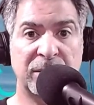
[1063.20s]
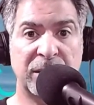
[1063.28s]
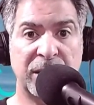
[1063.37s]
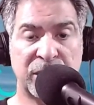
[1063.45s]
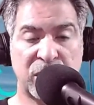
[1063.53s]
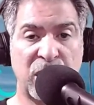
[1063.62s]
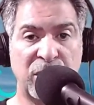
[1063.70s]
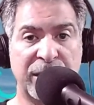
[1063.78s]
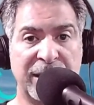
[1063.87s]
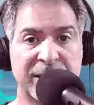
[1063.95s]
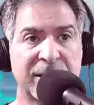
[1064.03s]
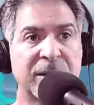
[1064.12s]

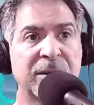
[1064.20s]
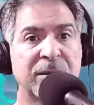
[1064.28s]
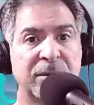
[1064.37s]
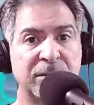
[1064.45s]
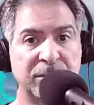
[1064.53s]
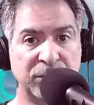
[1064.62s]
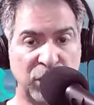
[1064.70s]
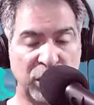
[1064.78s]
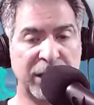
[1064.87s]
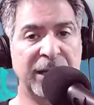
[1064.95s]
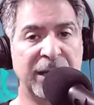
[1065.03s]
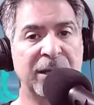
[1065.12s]
attorneys
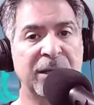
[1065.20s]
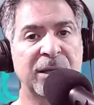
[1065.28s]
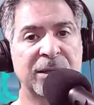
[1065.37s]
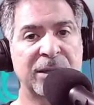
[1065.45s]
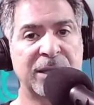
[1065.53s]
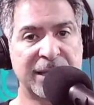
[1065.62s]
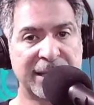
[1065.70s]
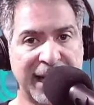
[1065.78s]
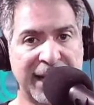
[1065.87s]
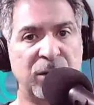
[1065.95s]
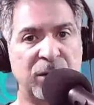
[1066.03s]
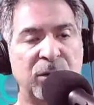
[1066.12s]
looking to
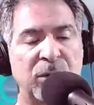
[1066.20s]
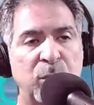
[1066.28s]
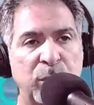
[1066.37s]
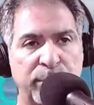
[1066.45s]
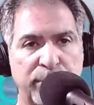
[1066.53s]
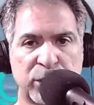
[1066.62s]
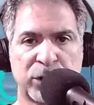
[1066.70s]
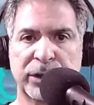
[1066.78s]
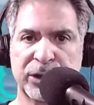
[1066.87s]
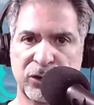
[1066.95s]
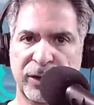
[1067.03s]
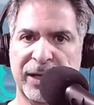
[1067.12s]
settle with personal
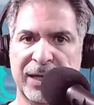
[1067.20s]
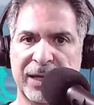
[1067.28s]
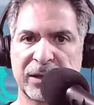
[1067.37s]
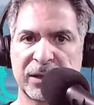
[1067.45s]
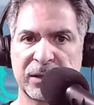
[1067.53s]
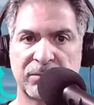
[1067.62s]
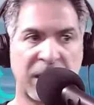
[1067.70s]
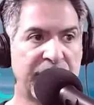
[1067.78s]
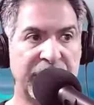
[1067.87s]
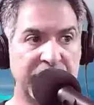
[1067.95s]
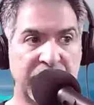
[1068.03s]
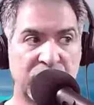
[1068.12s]
injury cases. I
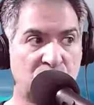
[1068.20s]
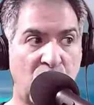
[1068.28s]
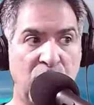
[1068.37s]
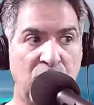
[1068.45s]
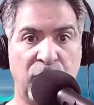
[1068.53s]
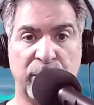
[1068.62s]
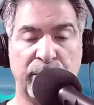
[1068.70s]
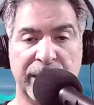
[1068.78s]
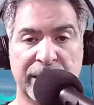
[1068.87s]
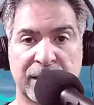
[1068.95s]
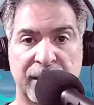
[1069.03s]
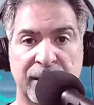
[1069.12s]
mean, it's all over the
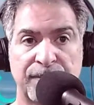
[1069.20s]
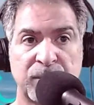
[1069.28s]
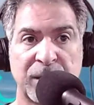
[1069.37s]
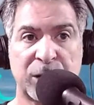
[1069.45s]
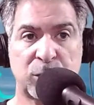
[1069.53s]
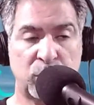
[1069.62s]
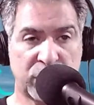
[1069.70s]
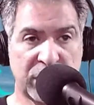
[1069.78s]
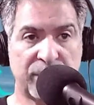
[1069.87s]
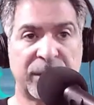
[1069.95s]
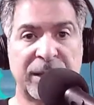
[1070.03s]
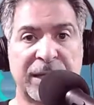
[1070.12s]
place. That's
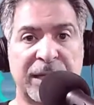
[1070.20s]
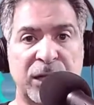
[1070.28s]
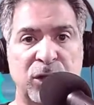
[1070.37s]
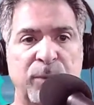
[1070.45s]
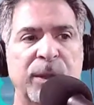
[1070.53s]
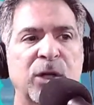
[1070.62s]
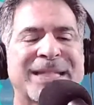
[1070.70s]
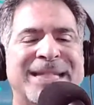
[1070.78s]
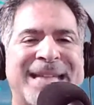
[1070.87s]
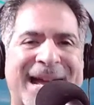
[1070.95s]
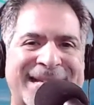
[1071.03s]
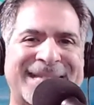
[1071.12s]
something that they do because
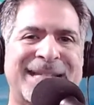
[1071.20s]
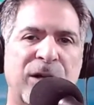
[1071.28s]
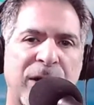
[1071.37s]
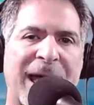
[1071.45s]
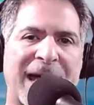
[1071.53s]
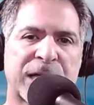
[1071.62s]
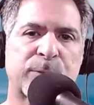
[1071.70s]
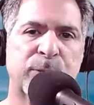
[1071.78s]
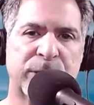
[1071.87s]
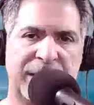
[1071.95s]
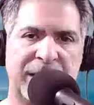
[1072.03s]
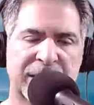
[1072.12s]
that's their
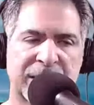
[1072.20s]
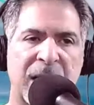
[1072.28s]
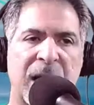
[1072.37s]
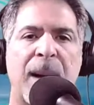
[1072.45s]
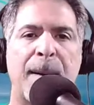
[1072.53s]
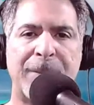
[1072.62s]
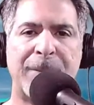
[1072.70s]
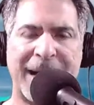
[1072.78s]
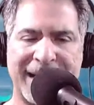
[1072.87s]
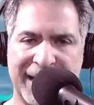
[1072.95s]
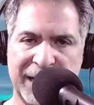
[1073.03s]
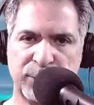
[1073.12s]
expertise.
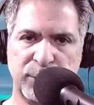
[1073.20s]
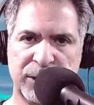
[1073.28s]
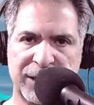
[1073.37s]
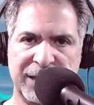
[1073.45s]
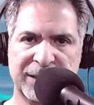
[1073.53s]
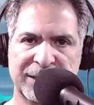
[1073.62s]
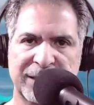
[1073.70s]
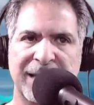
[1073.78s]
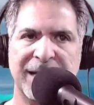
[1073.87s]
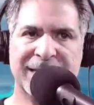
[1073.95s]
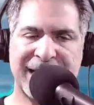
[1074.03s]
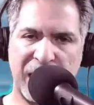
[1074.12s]
My expertise
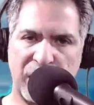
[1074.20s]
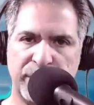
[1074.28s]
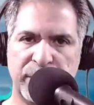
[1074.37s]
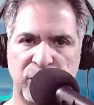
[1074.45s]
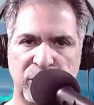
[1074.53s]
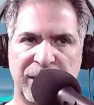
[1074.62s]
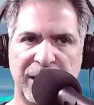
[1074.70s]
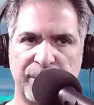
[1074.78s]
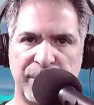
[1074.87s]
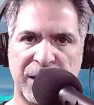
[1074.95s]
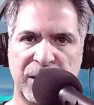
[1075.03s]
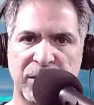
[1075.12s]
is helping you get
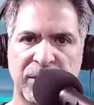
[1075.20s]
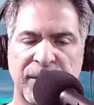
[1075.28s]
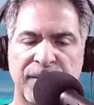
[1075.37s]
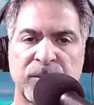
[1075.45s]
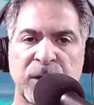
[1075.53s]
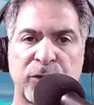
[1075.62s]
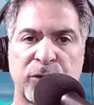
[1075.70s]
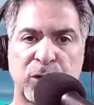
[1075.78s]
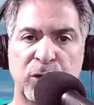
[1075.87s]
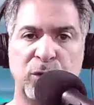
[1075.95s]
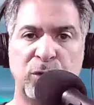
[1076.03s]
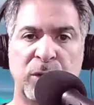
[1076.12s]
better
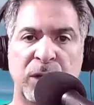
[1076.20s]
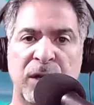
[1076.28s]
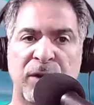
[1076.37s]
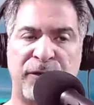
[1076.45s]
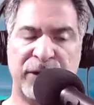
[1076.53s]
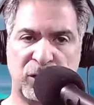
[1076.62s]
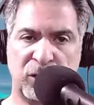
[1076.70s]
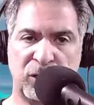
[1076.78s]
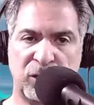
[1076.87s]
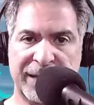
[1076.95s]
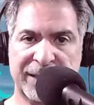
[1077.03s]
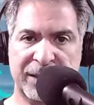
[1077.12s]
through physical
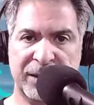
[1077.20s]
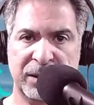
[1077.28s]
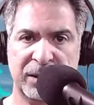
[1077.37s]
medicine.